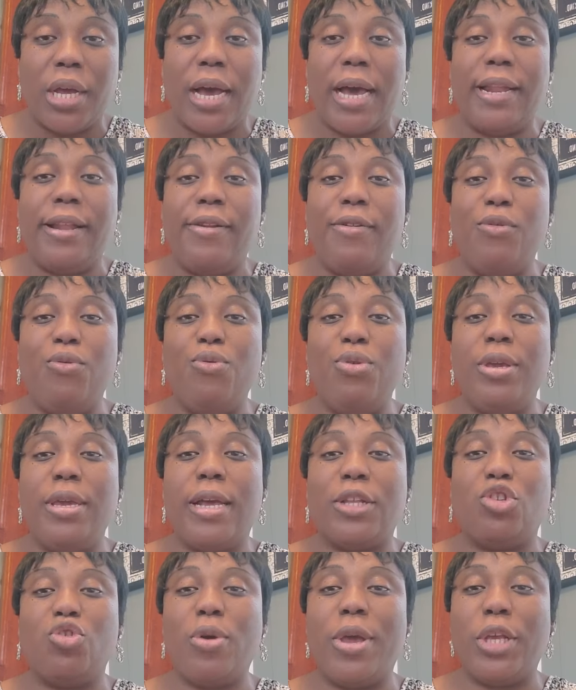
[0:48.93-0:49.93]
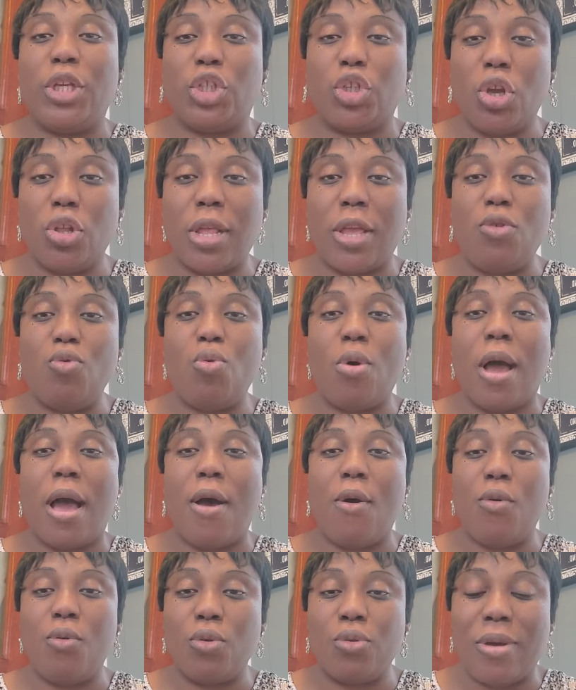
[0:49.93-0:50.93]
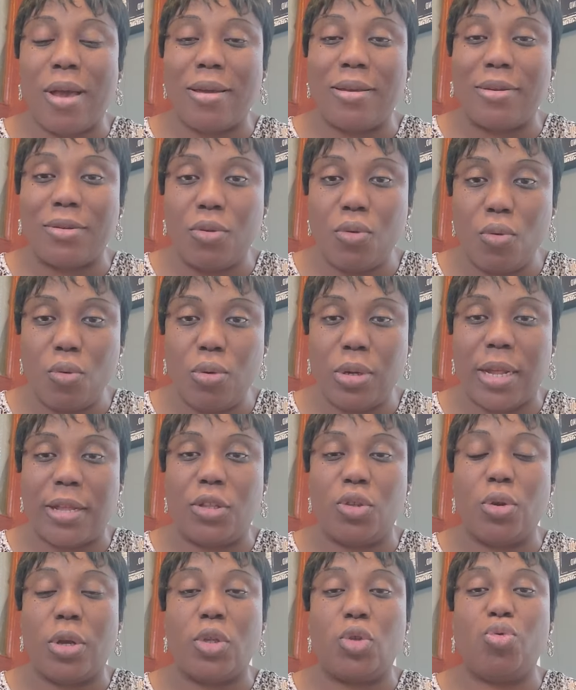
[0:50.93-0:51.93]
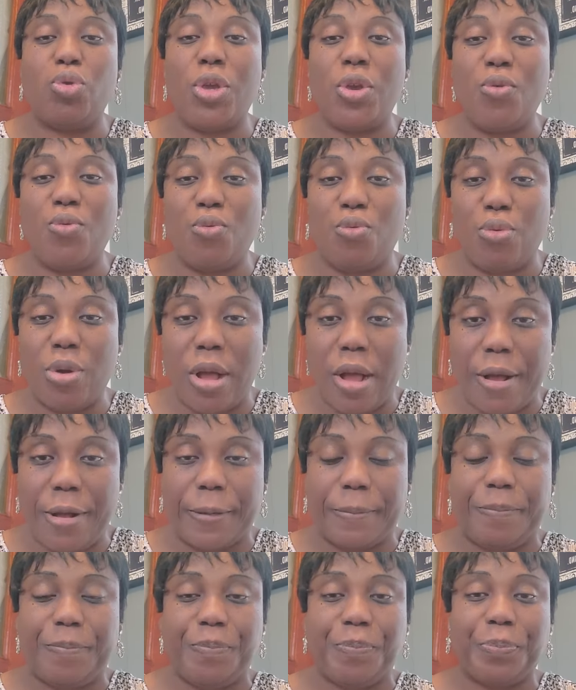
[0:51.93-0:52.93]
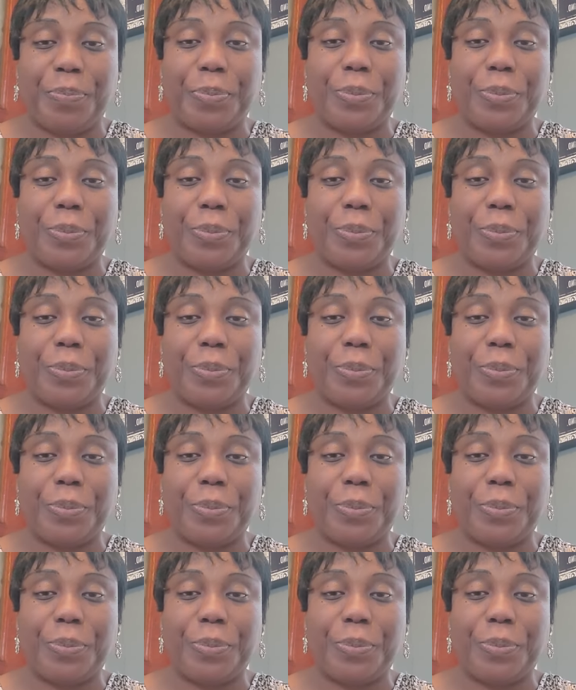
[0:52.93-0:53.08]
Hallelujah. To ensure that you are good and you're doing well.